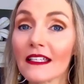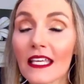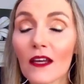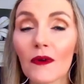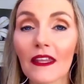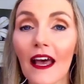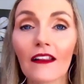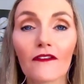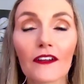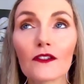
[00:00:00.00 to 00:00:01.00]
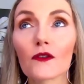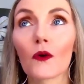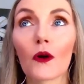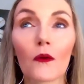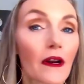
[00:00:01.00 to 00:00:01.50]
Tea with Elephants
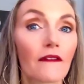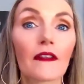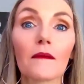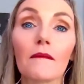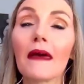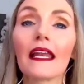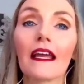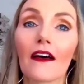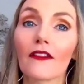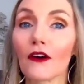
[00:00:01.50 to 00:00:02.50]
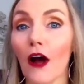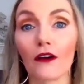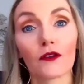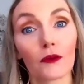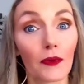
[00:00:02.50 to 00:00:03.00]
or one of the many other hundred